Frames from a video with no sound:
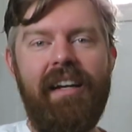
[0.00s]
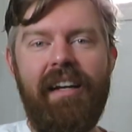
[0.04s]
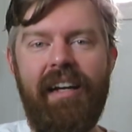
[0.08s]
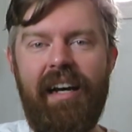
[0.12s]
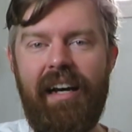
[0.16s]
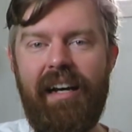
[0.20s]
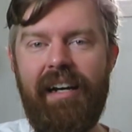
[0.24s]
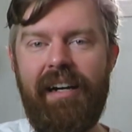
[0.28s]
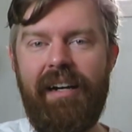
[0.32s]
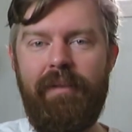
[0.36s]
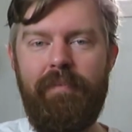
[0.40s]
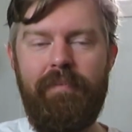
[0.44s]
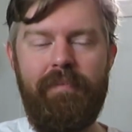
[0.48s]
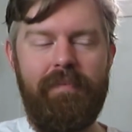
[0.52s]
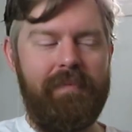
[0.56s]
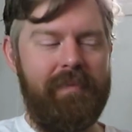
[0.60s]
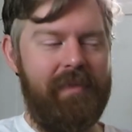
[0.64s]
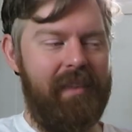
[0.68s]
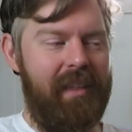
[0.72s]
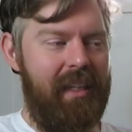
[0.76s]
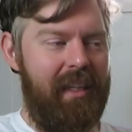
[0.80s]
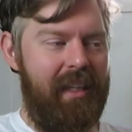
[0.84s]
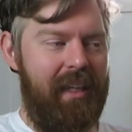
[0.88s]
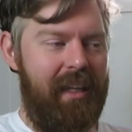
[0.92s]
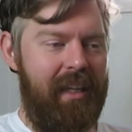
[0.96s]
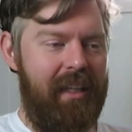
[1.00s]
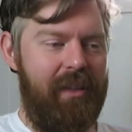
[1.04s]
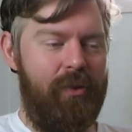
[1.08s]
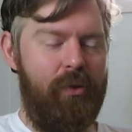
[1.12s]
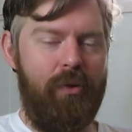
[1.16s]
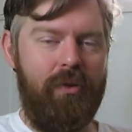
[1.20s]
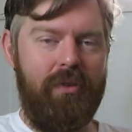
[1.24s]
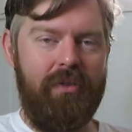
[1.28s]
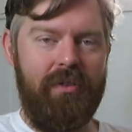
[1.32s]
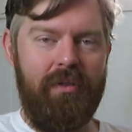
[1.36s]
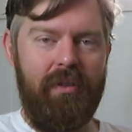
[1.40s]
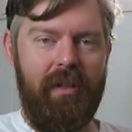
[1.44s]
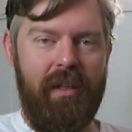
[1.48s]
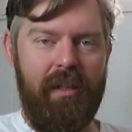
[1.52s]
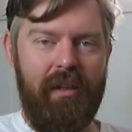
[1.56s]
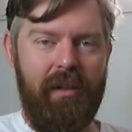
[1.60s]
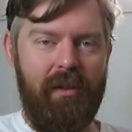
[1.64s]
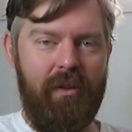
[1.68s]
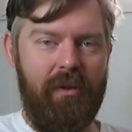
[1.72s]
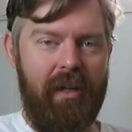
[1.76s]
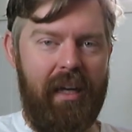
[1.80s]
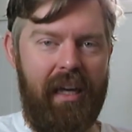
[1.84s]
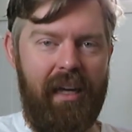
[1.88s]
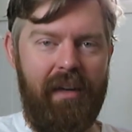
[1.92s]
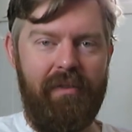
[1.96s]
It'll
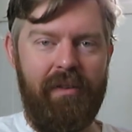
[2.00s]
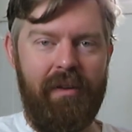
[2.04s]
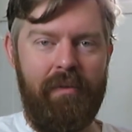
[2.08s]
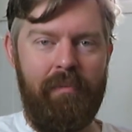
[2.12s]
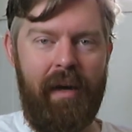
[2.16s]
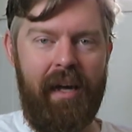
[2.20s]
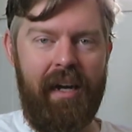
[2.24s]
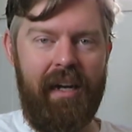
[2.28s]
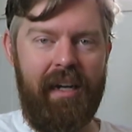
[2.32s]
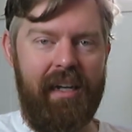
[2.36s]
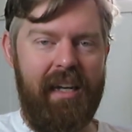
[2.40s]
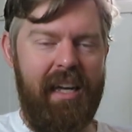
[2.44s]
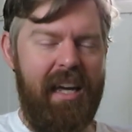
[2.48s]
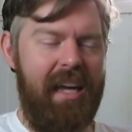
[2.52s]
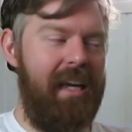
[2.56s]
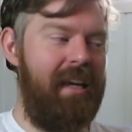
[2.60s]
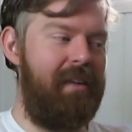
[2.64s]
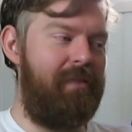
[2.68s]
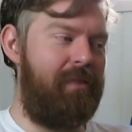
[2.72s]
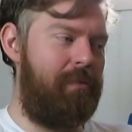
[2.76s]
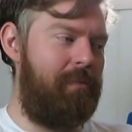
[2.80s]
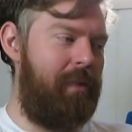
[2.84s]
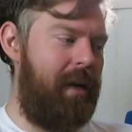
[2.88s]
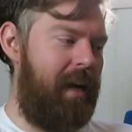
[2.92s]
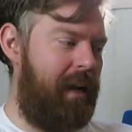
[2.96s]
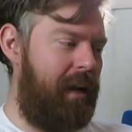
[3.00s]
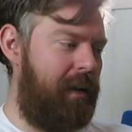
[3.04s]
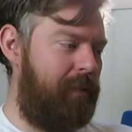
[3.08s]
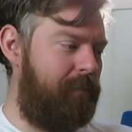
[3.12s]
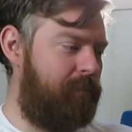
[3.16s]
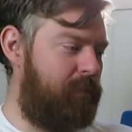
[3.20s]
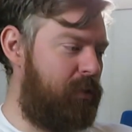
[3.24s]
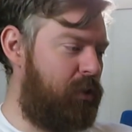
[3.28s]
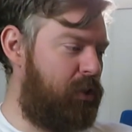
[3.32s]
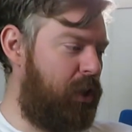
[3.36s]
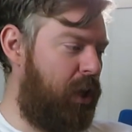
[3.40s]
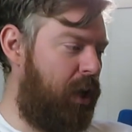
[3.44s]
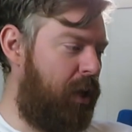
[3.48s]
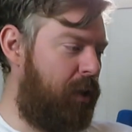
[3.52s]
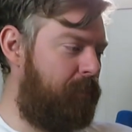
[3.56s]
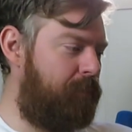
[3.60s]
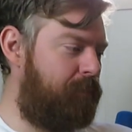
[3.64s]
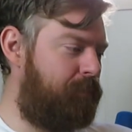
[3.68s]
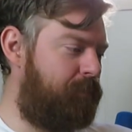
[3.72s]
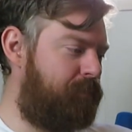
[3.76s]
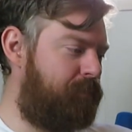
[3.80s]
look even better. So,